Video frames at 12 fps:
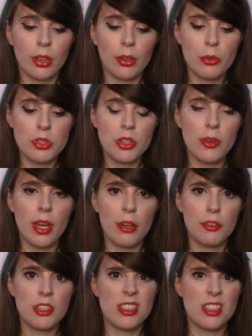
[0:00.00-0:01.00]
Also,
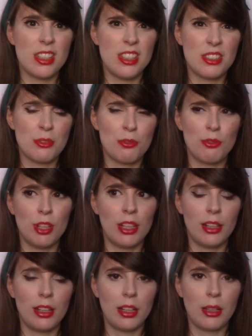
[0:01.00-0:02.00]
LFCC isn't
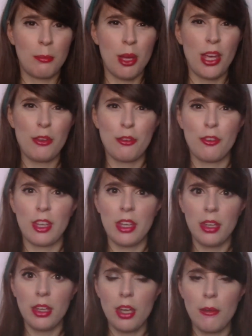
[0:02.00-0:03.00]
really my
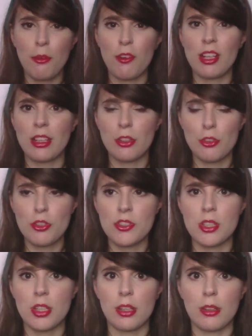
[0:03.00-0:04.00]
thing. I'm not really
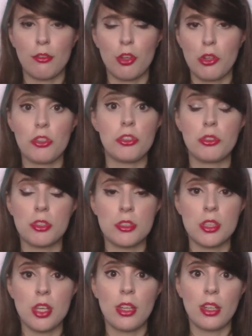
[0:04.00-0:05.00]
interested in photo
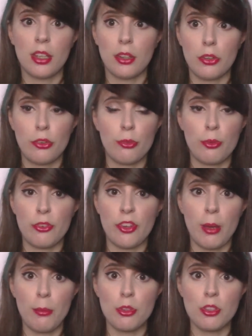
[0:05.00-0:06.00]
shoots and signings with
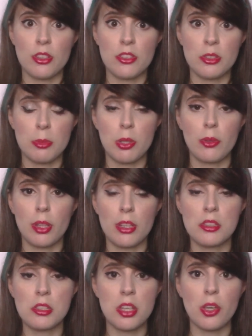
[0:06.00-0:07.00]
celebrities, to be
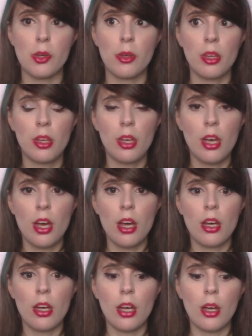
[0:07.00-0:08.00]
honest. So
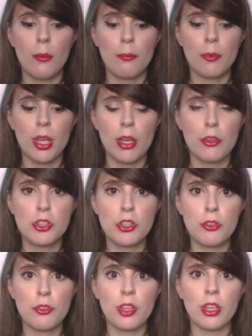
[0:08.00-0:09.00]
it was a
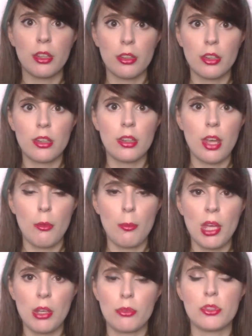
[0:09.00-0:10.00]
good thing that there were
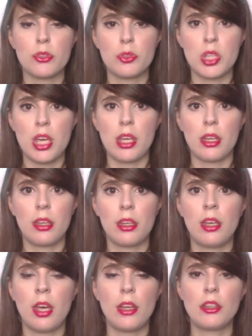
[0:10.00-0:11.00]
panels all day
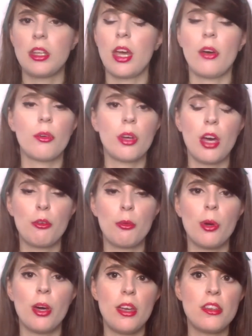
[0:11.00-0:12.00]
at YALC,
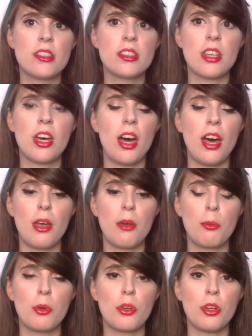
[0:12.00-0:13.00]
otherwise I
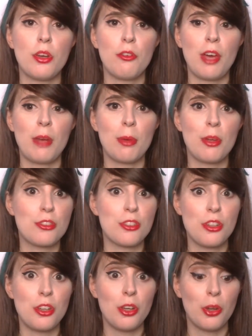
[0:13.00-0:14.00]
wouldn't have had much to
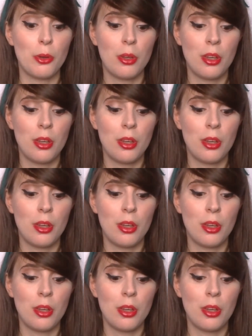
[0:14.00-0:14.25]
do.